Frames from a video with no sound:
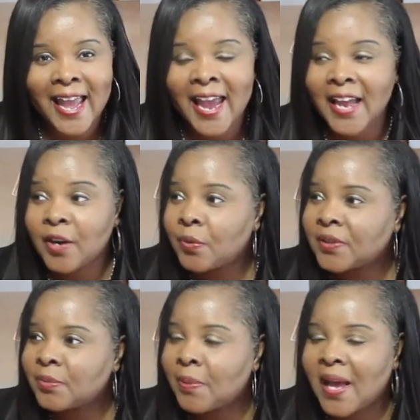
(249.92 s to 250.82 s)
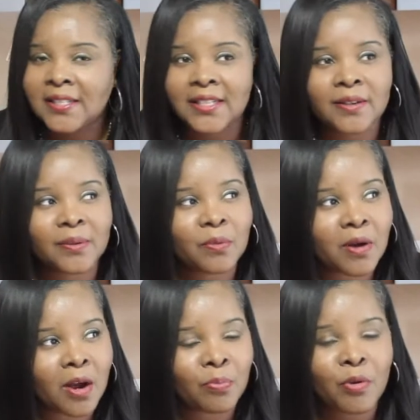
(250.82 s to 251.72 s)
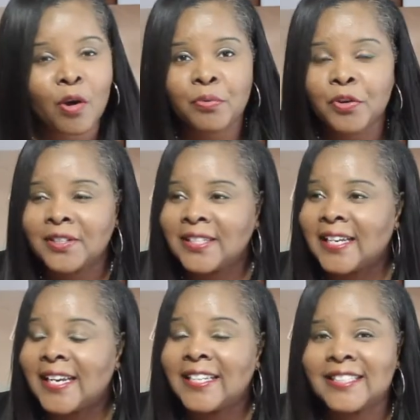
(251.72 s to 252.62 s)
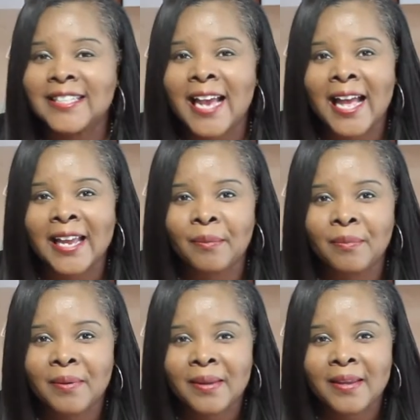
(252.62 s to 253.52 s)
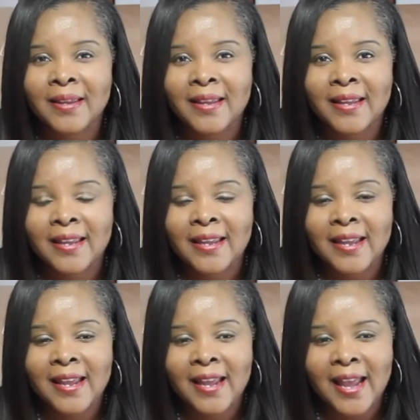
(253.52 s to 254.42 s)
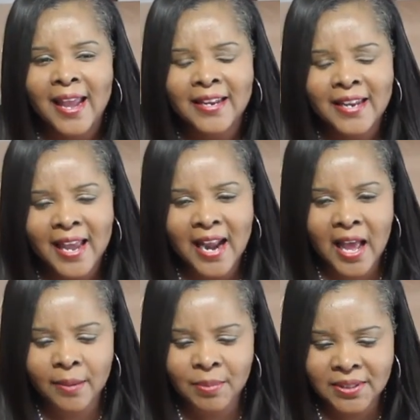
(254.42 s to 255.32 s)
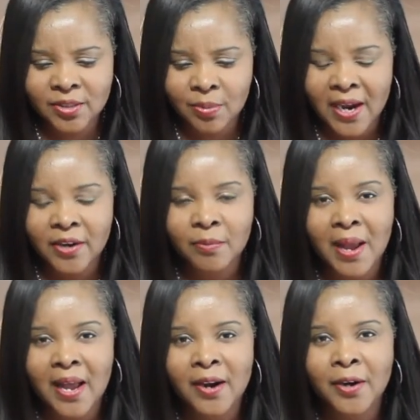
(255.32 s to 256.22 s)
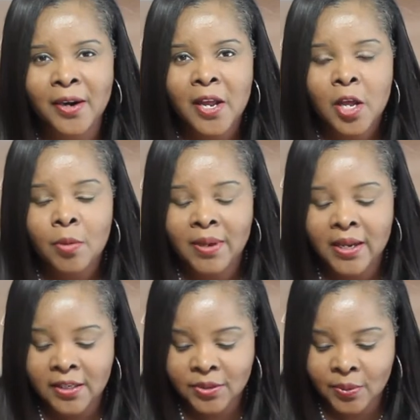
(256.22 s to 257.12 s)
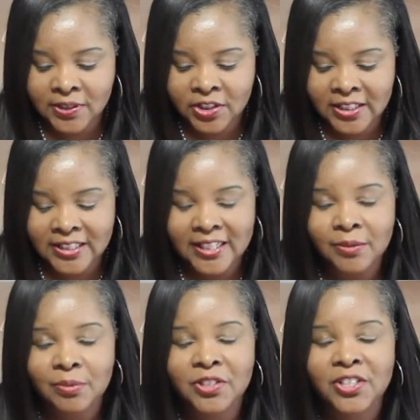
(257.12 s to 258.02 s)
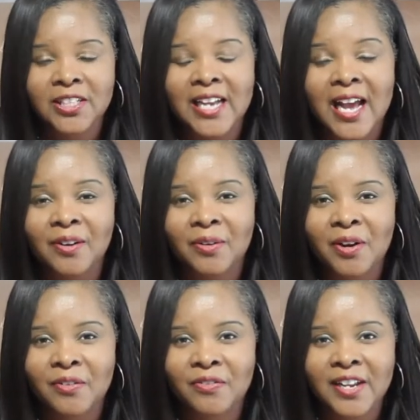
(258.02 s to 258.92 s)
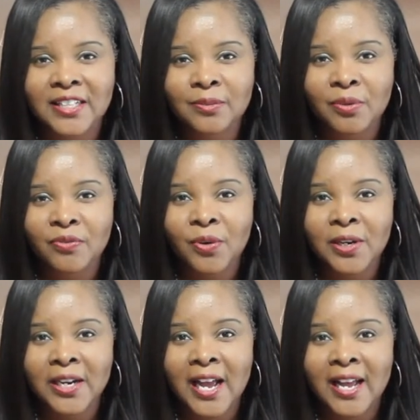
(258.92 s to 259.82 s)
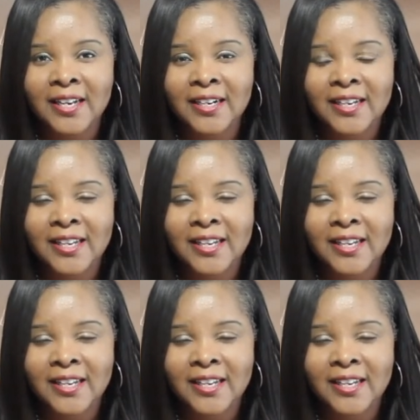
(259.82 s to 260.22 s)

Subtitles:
Hannah responded appropriately each time. And yet I am inspired by her because what she did was she got on her face before God.